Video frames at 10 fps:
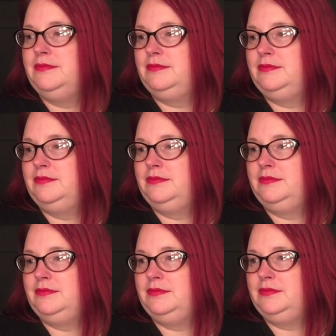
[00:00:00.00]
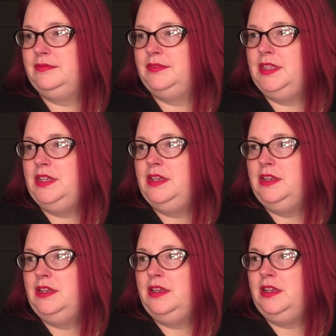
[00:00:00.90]

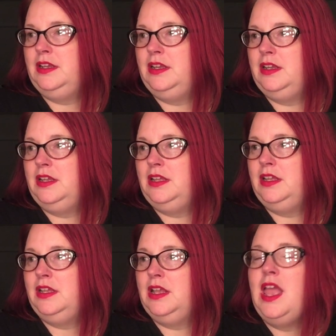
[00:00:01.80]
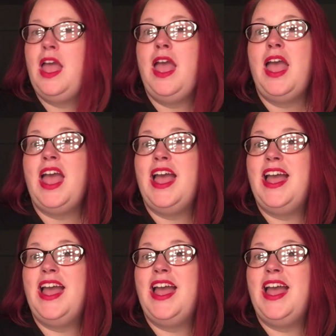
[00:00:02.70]
(silent)